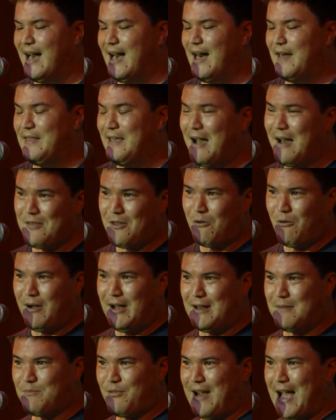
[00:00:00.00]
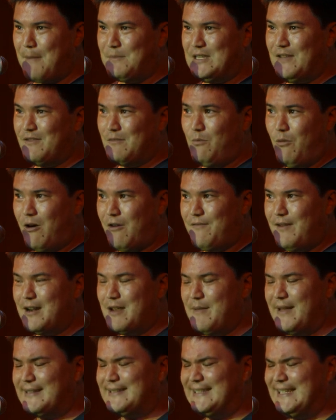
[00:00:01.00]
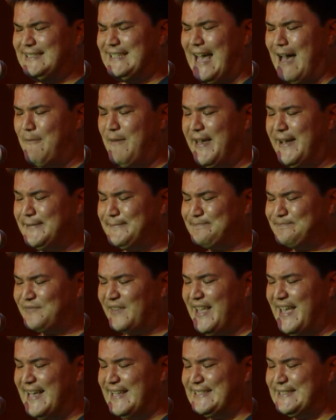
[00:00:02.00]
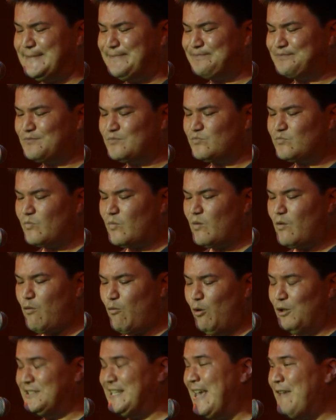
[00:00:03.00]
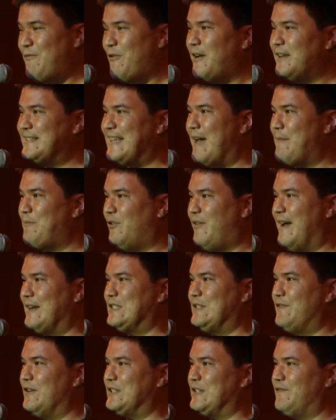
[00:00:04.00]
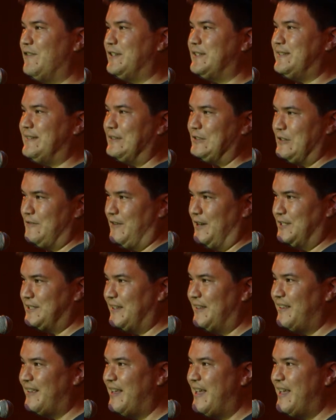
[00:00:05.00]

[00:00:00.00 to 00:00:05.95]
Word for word: The other one, perhaps even more fundamentally damning, is well, take, for example, extroversion versus introversion.